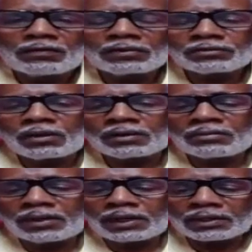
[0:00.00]
Folks,
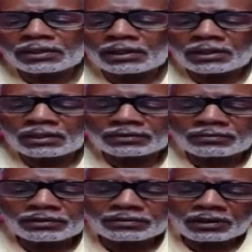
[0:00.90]
welcome back to
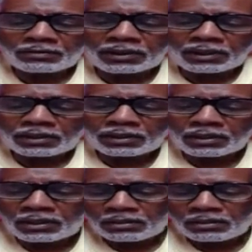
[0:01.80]
Reaching Out with Eddie.